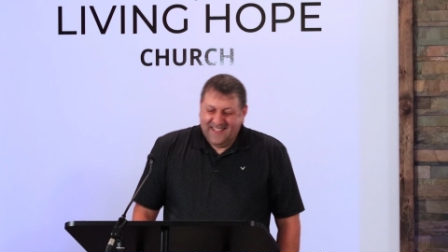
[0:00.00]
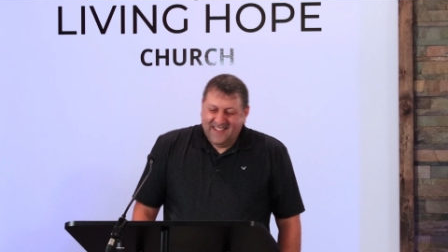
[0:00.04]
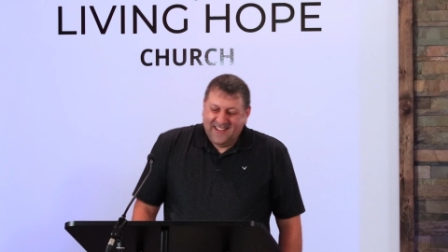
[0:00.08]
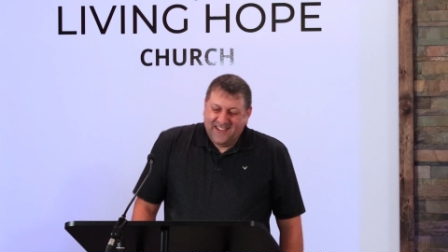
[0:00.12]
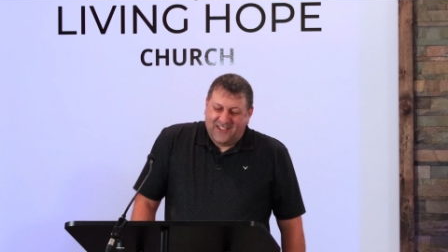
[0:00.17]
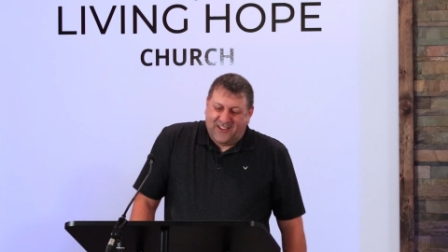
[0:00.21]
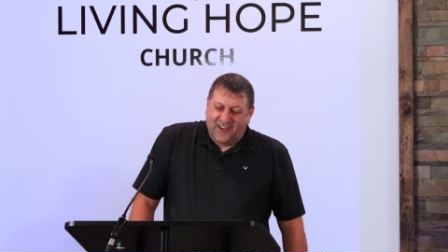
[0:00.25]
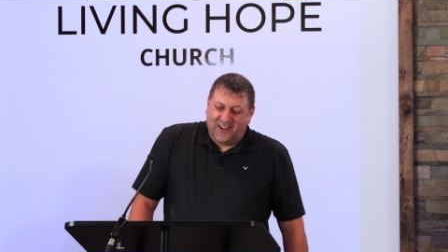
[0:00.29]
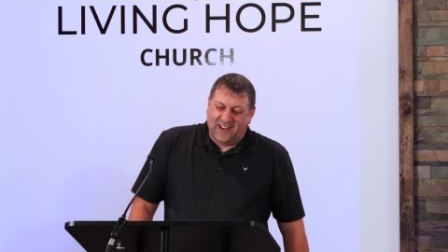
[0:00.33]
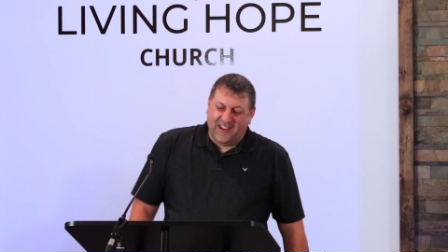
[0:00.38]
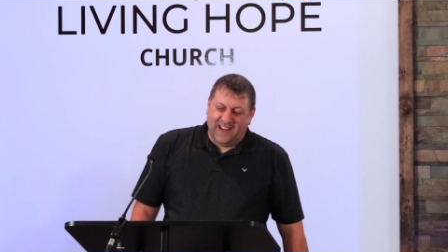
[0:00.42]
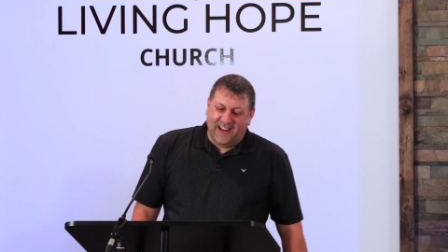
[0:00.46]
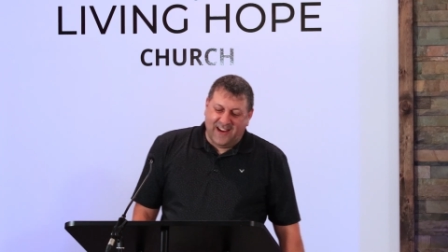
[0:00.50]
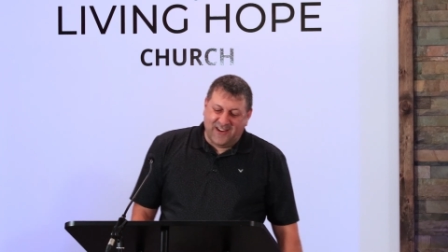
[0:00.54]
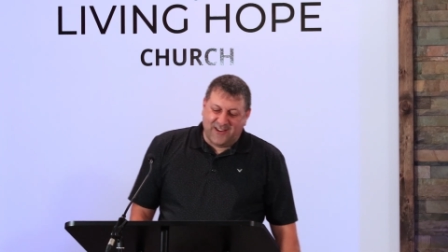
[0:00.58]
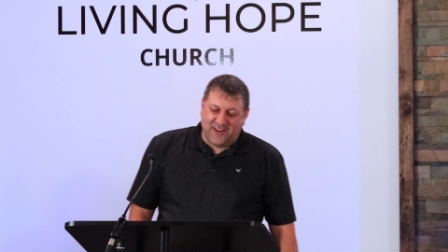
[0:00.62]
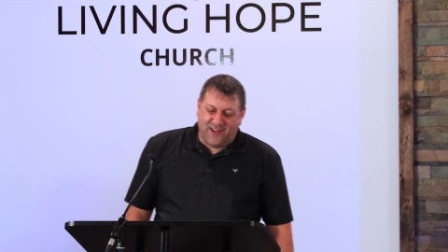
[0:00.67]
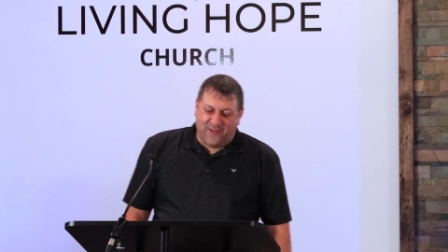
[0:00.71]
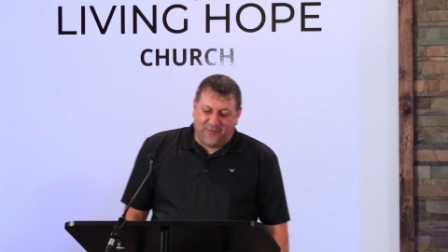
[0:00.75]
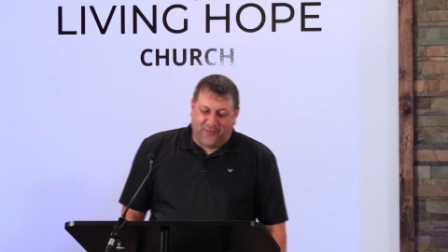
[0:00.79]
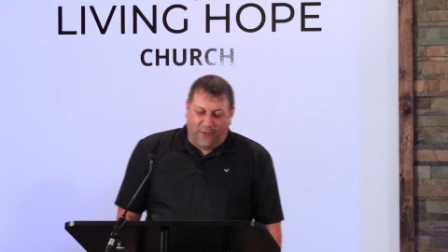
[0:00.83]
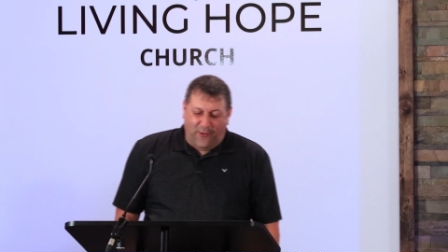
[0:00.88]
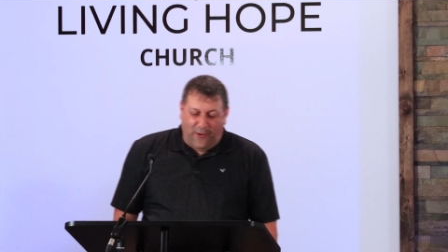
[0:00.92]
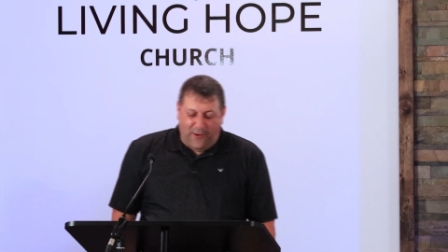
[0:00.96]
so,
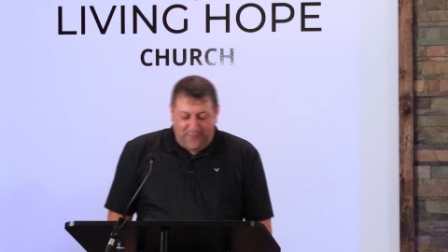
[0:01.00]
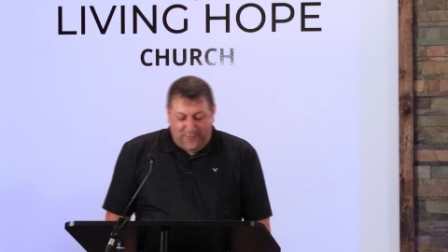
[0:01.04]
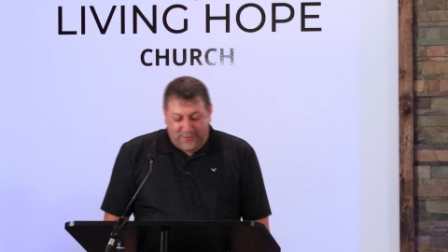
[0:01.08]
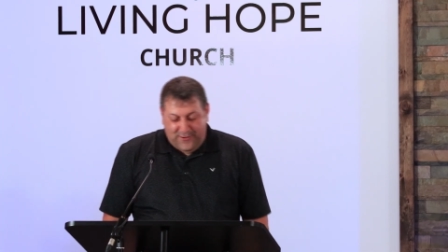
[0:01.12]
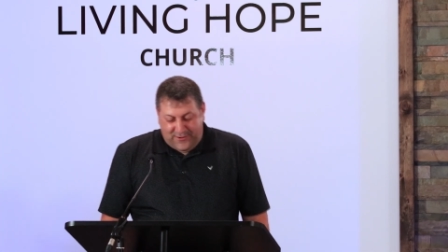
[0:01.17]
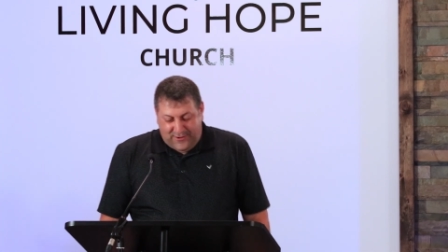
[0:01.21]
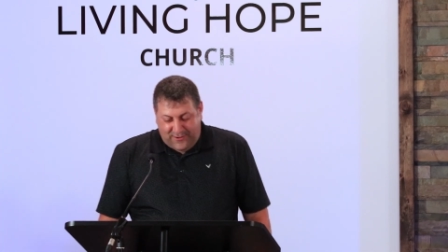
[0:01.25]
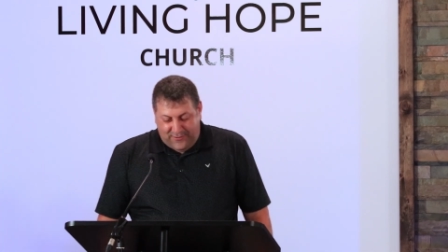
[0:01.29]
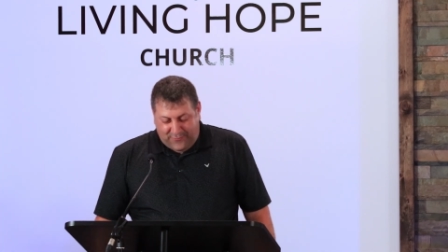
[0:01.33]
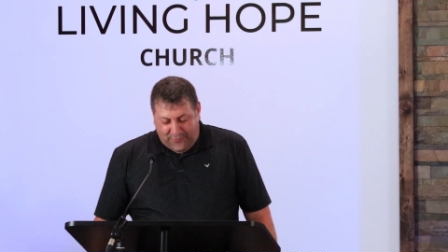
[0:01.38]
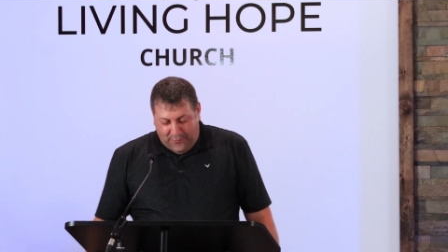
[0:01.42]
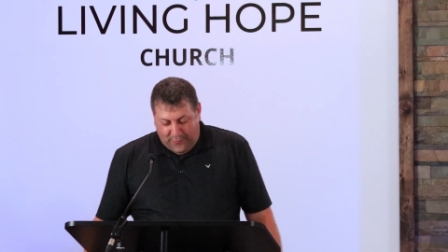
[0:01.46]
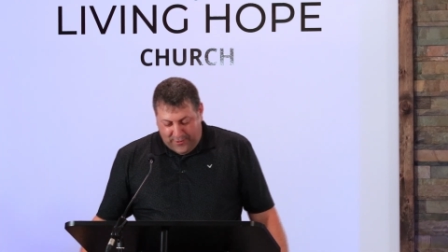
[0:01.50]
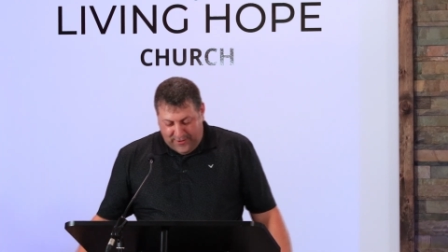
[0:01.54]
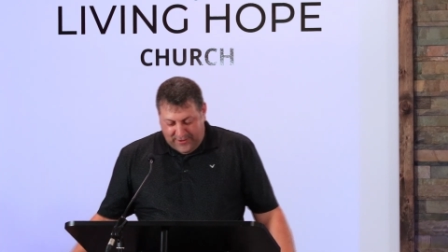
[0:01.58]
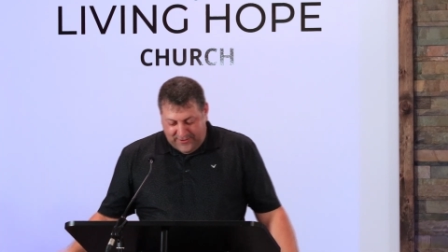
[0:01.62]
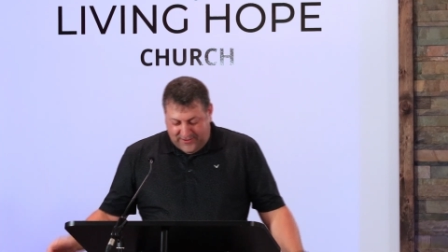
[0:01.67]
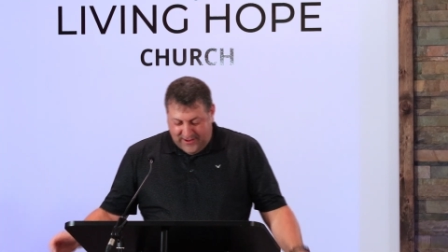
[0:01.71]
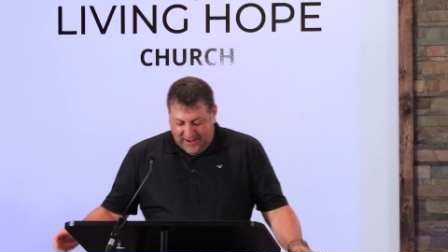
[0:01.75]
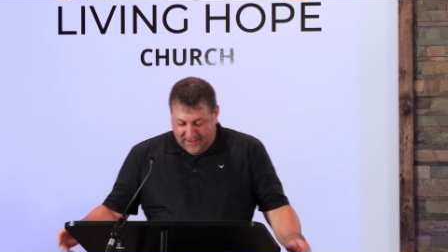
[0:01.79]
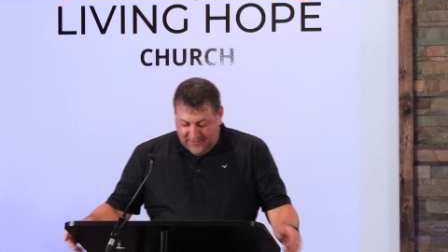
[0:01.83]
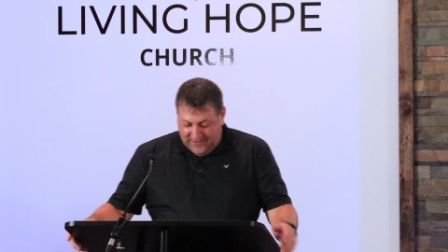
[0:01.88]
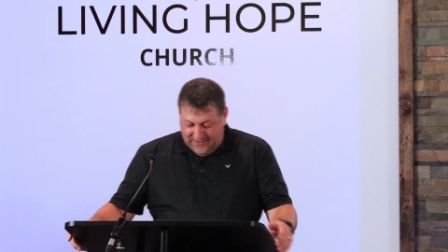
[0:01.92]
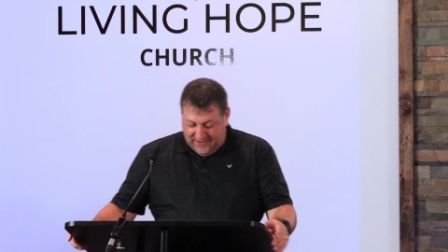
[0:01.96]
Galatians 4, verses 4 to
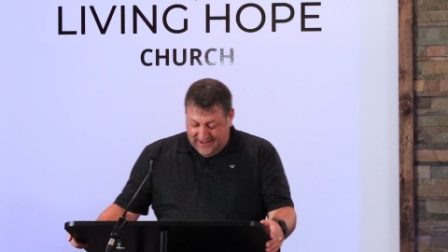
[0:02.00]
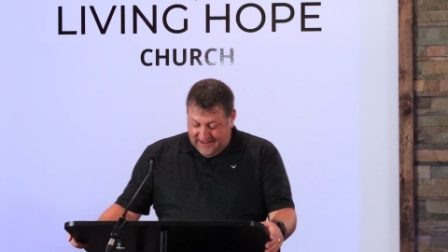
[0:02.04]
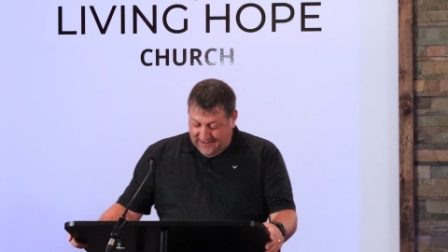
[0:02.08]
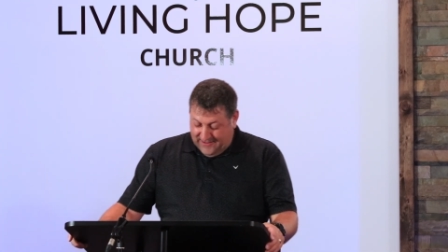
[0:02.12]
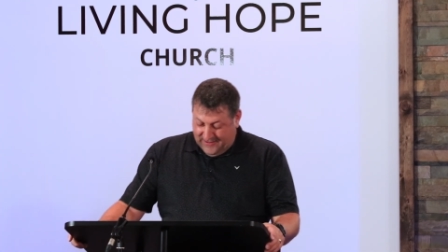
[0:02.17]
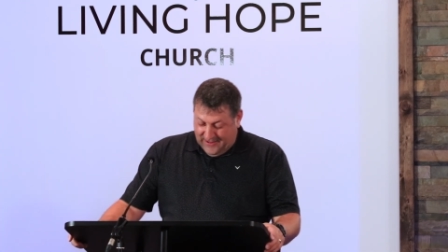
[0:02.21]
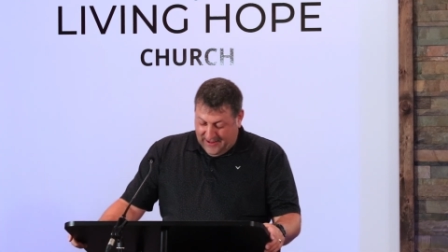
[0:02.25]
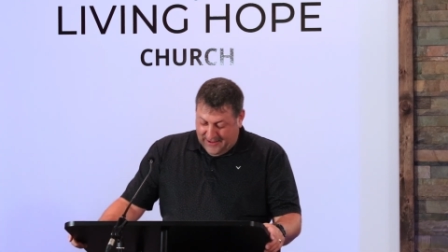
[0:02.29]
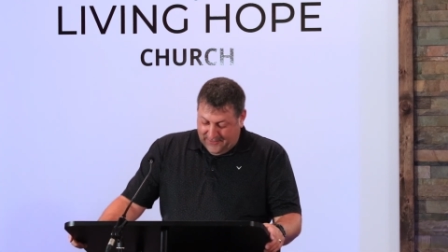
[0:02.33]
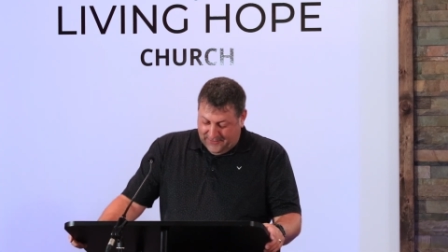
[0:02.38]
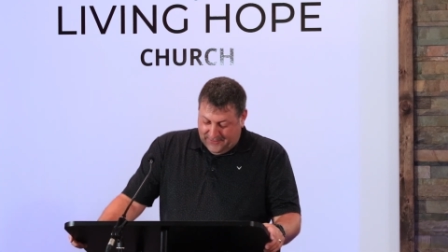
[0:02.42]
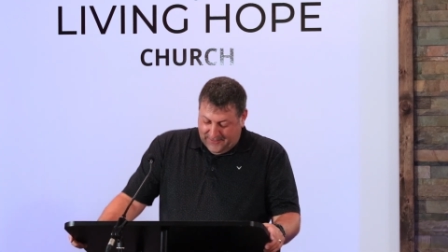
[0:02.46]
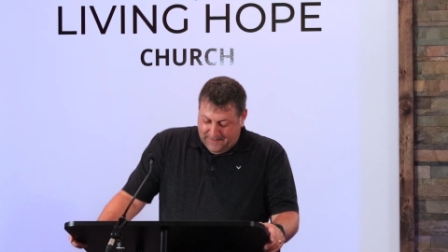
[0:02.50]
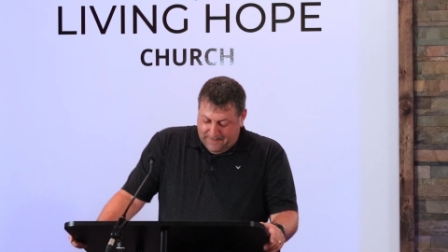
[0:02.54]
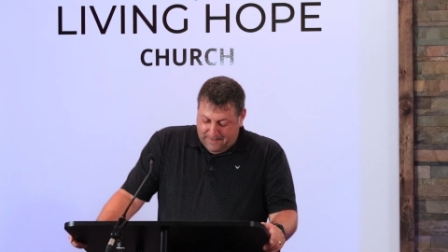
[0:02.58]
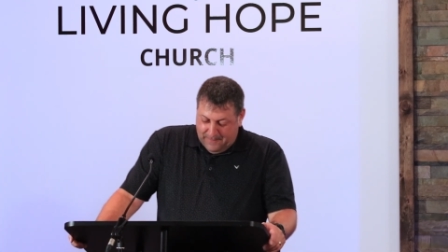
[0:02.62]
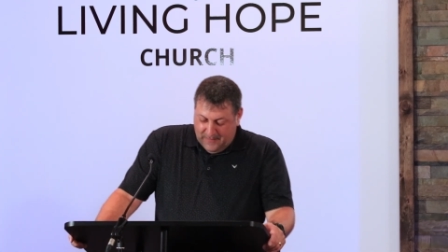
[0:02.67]
7 says this.